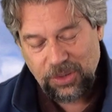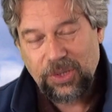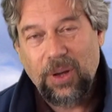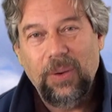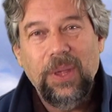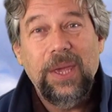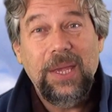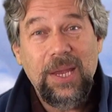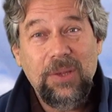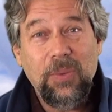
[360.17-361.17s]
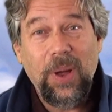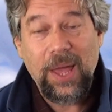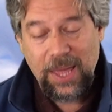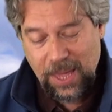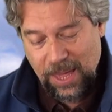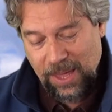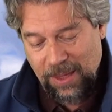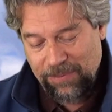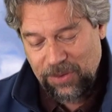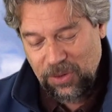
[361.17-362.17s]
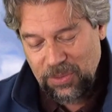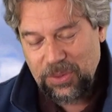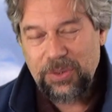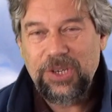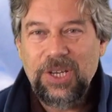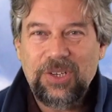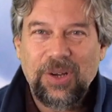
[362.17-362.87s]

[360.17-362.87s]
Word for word: So either way, if you do Qi